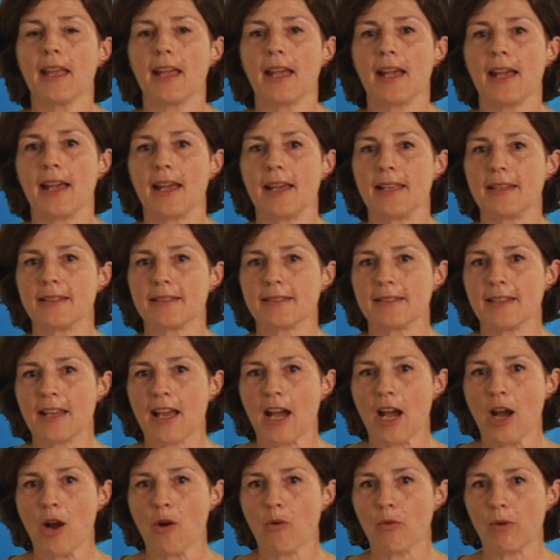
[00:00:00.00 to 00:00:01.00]
And
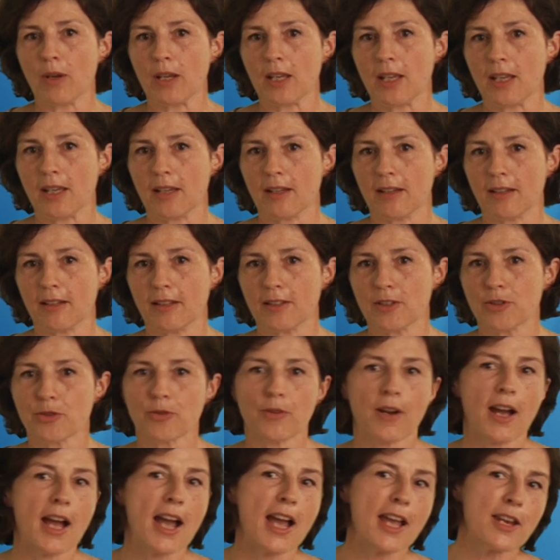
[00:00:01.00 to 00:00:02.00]
now we
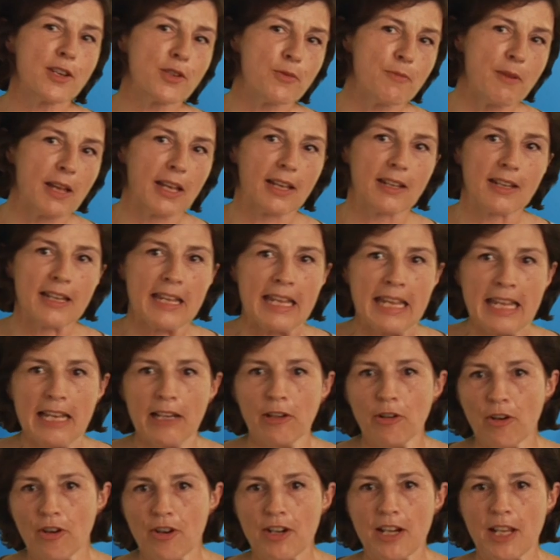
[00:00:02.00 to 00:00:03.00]
try to make an
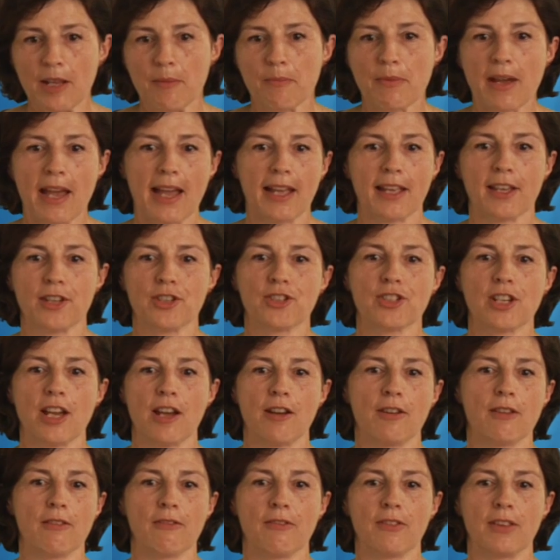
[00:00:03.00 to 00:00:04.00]
e-learning package
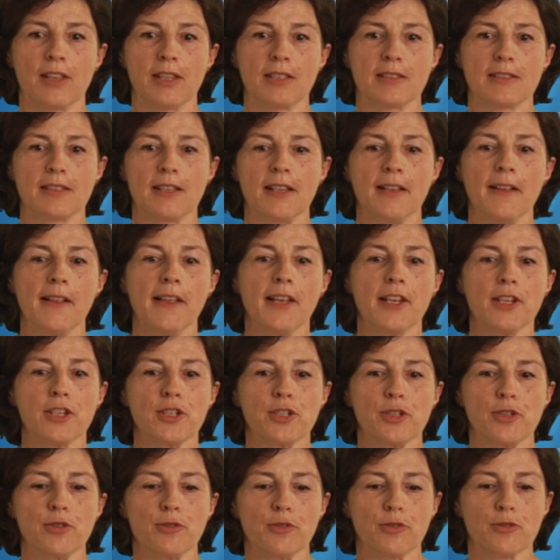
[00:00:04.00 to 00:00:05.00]
out of this
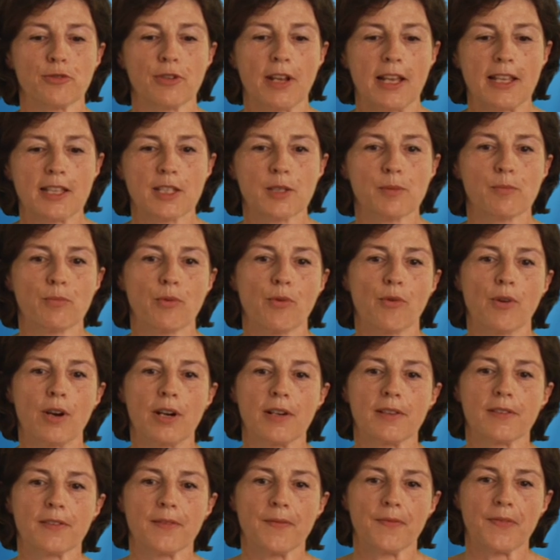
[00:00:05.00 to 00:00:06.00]
to
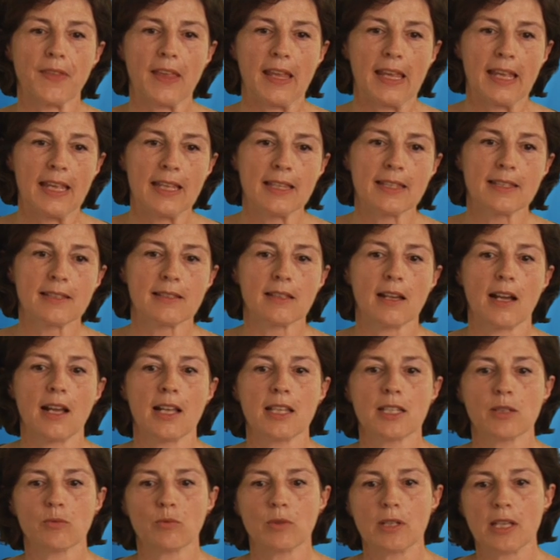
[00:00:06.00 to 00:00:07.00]
transport the
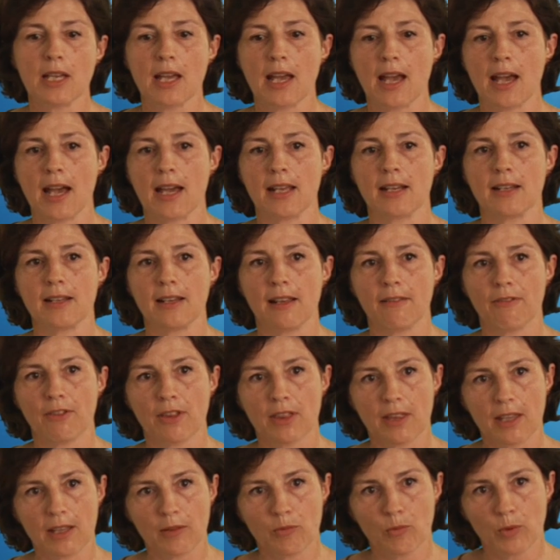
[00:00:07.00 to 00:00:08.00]
insights we had and
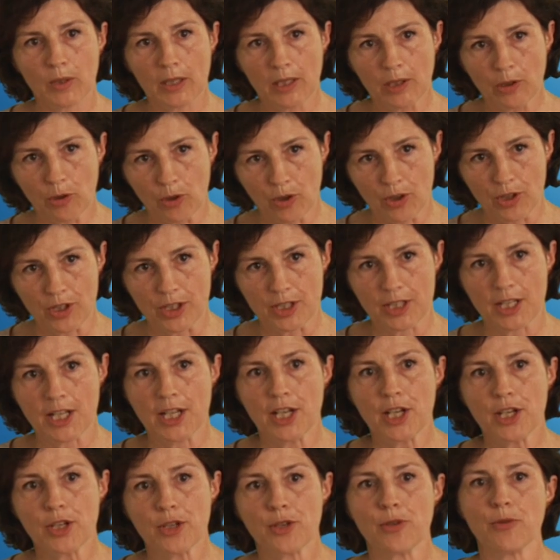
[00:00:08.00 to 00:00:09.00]
everything we learned
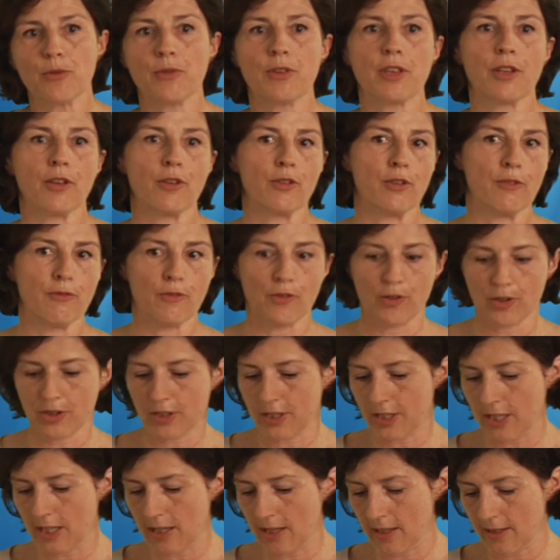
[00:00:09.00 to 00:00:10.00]
to the
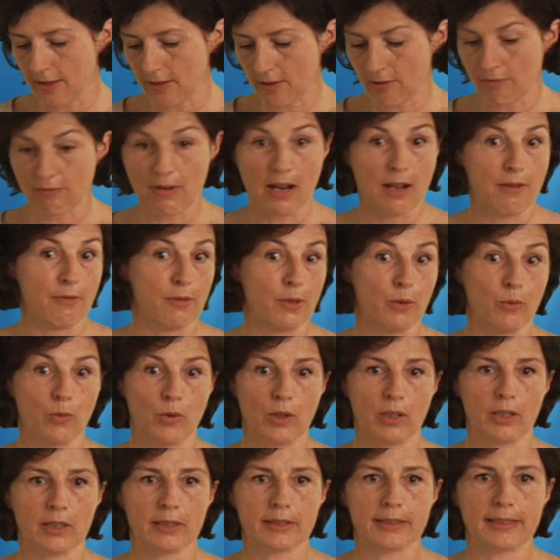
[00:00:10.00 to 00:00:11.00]
universities around the
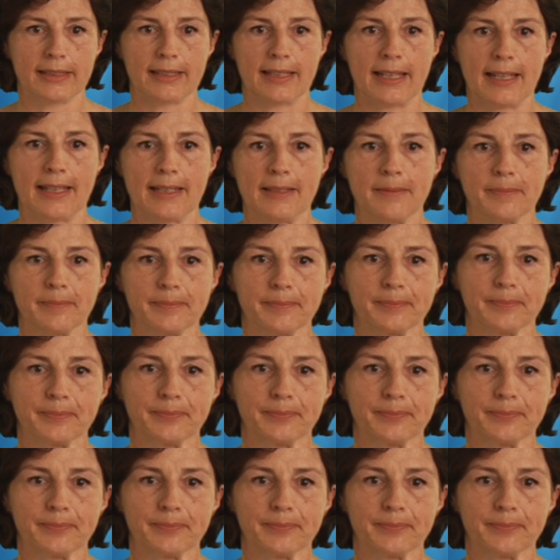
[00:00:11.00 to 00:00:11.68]
world again.